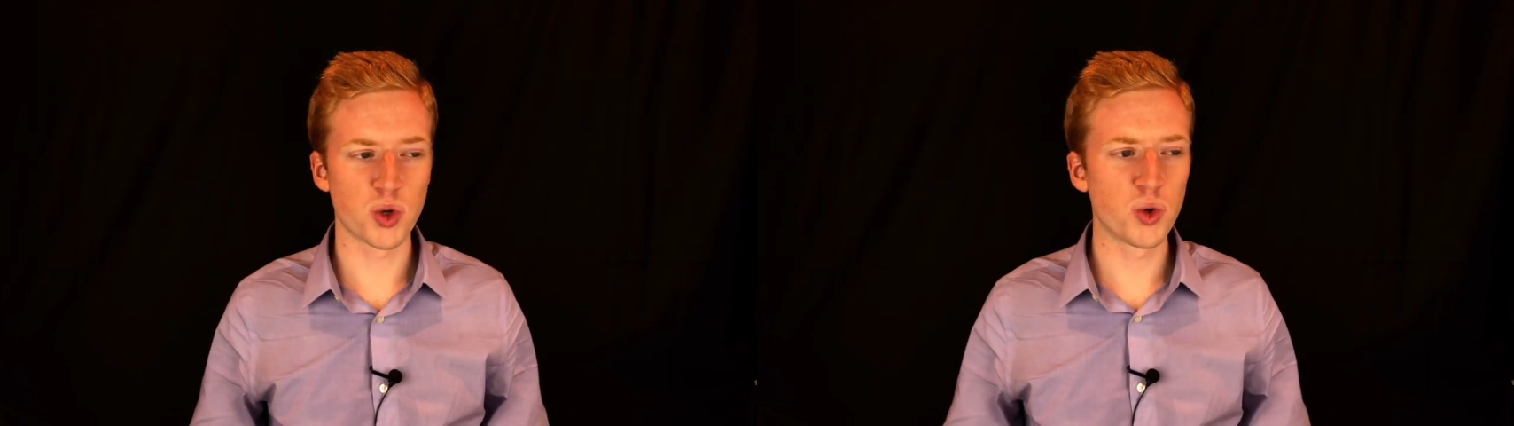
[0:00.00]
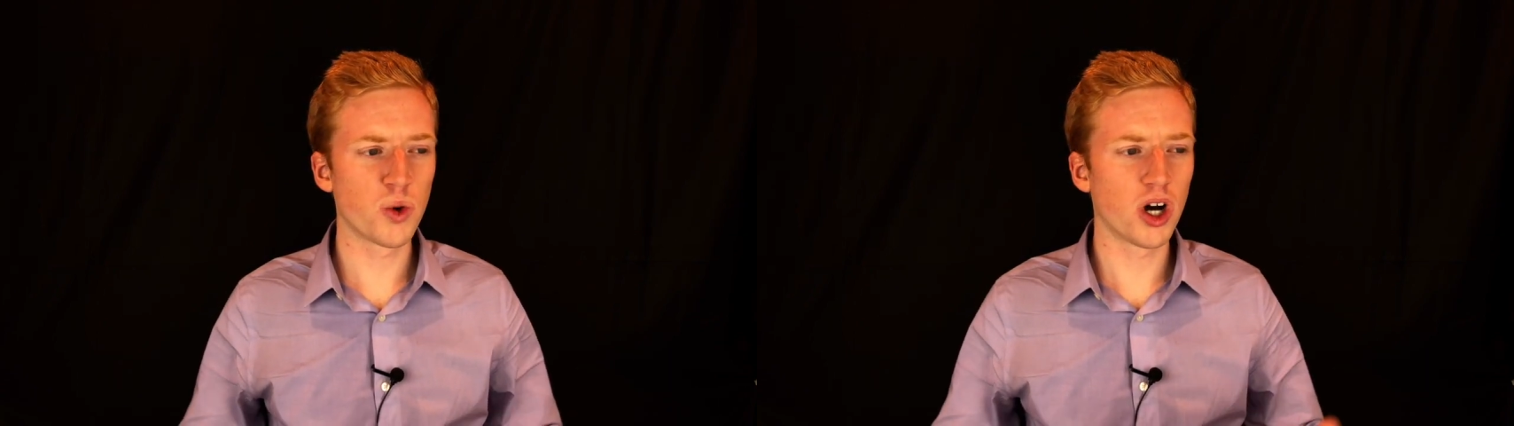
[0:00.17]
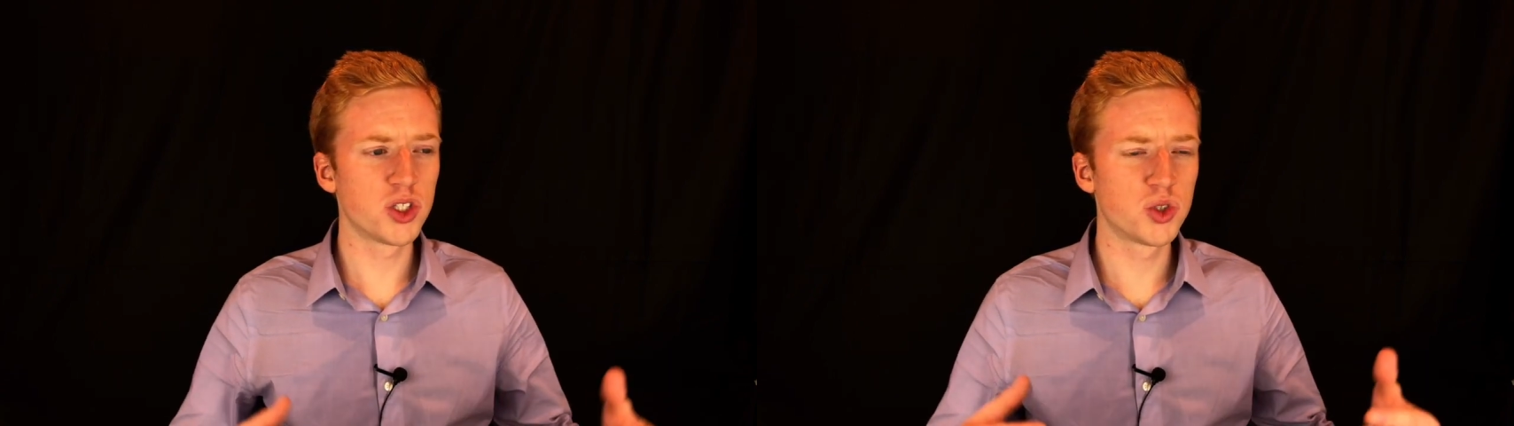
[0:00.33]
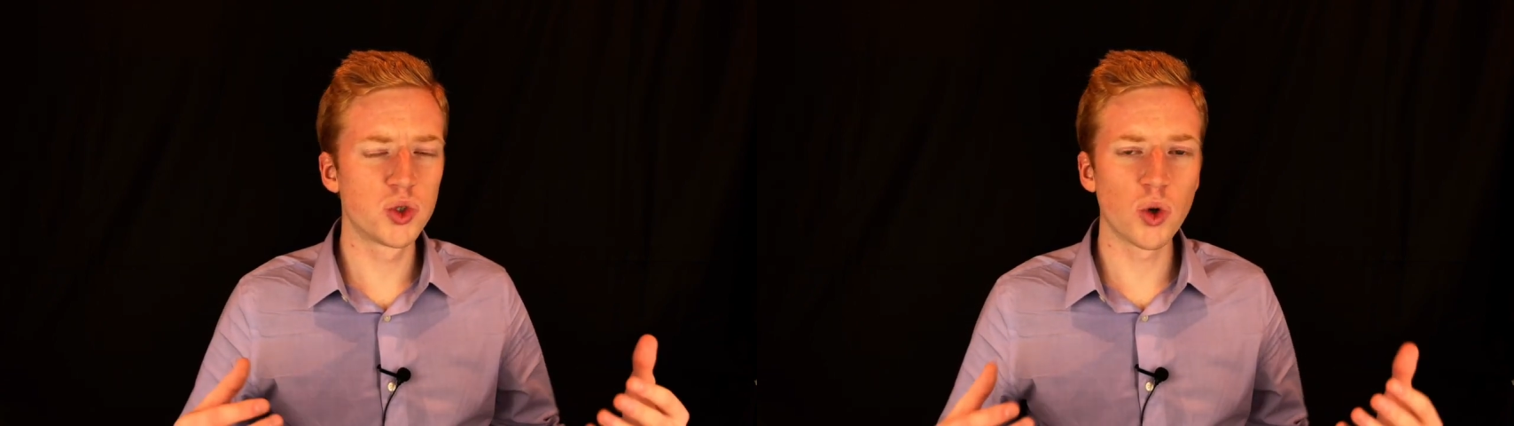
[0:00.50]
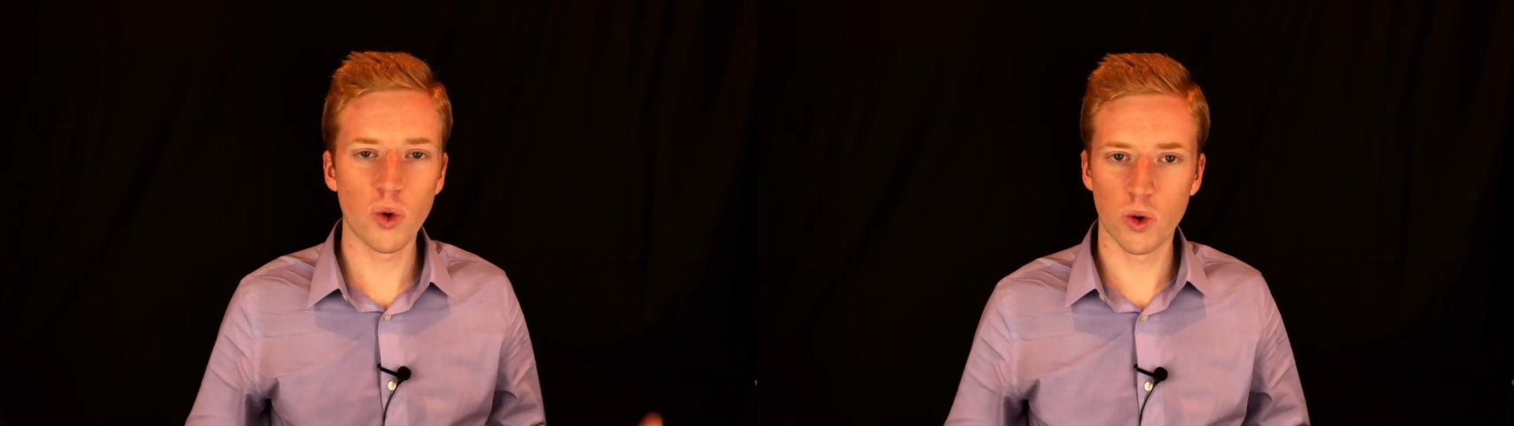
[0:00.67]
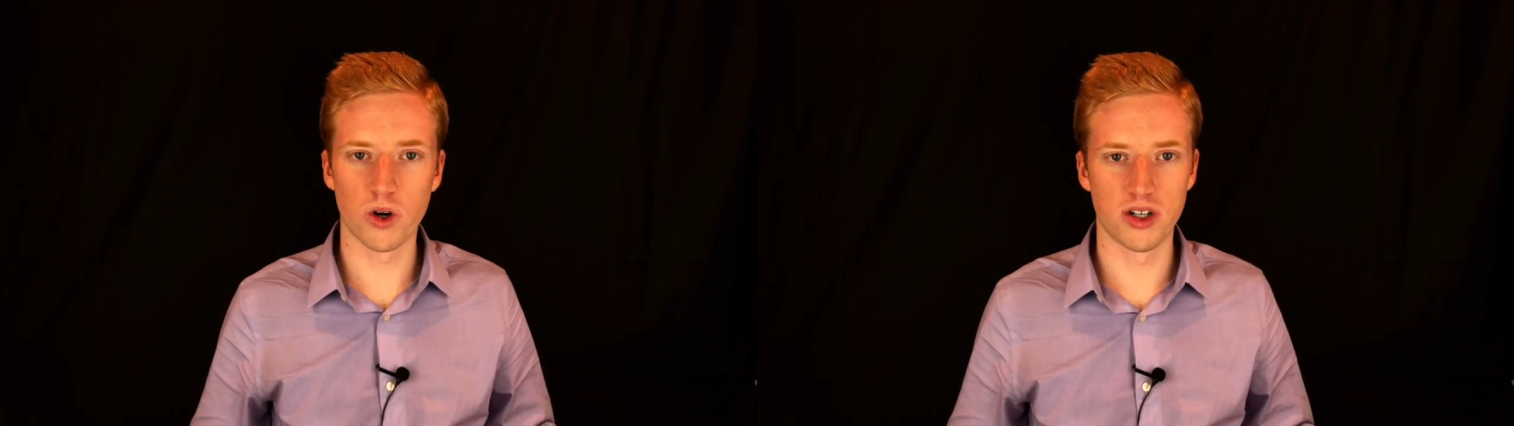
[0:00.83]
who
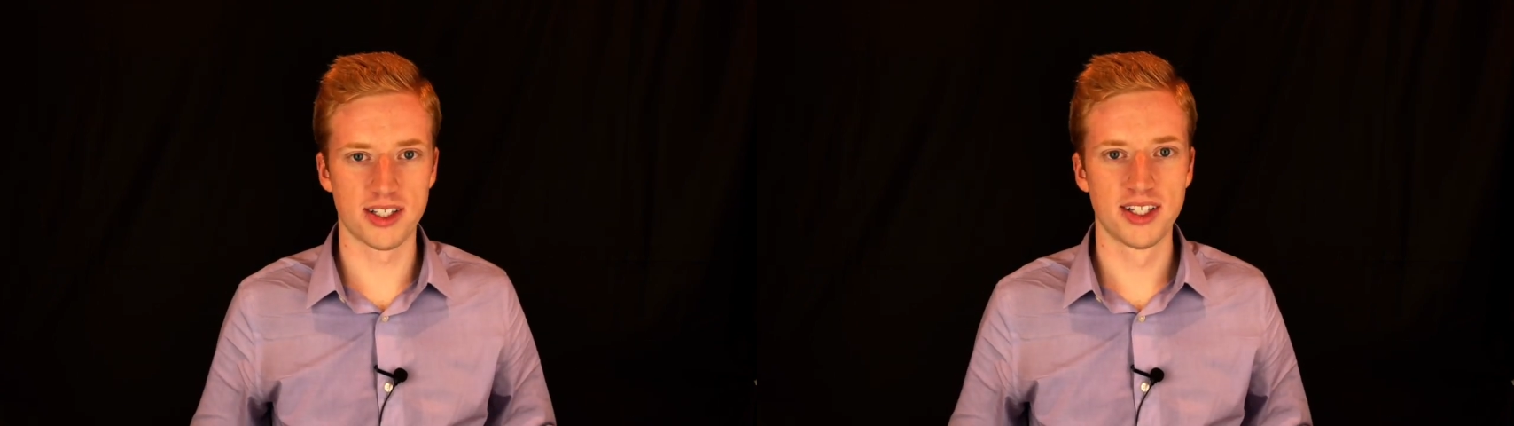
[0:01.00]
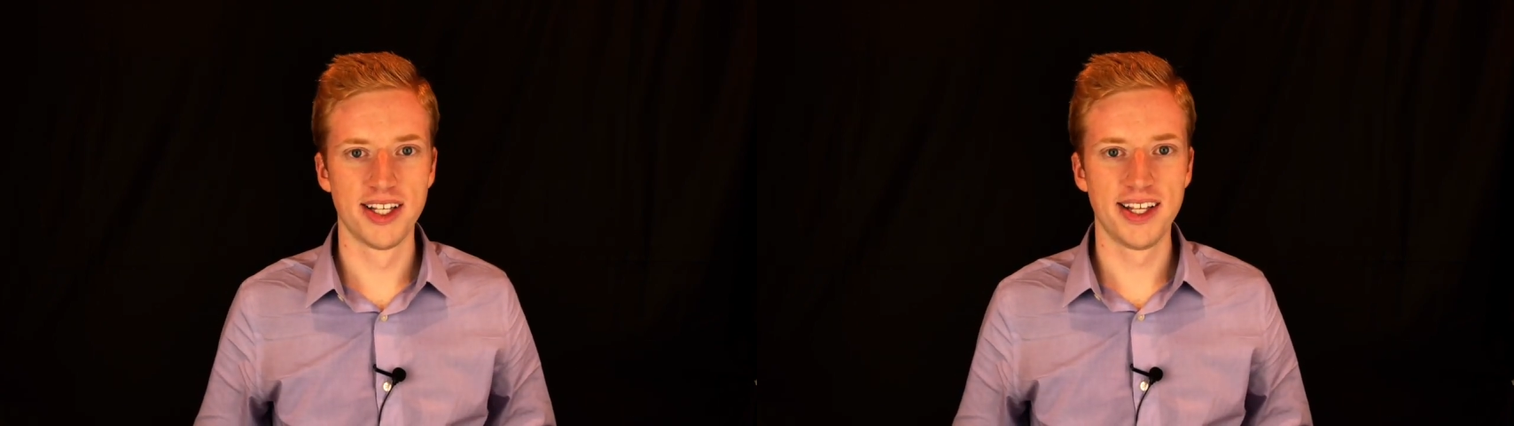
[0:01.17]
adored